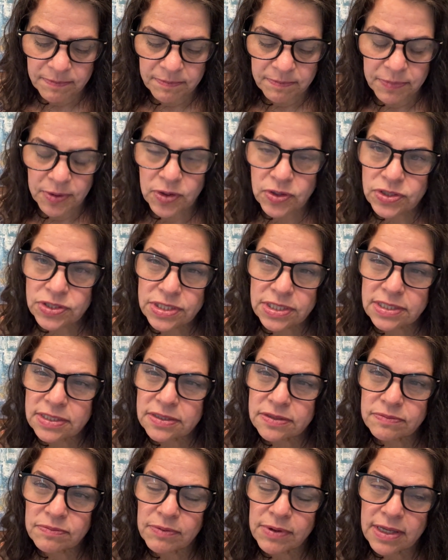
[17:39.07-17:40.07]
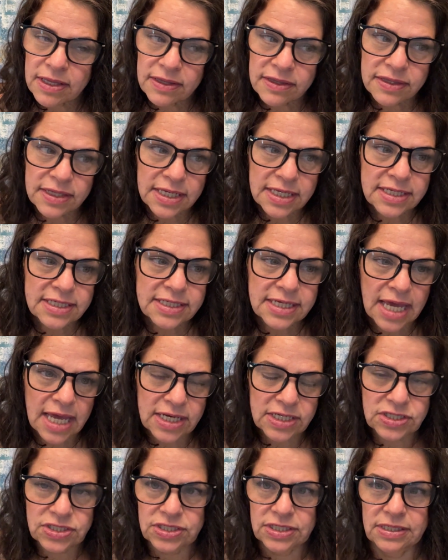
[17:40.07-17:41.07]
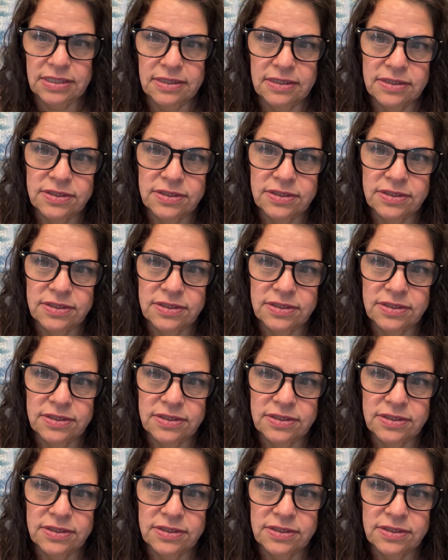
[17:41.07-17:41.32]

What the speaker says: purchase with intention.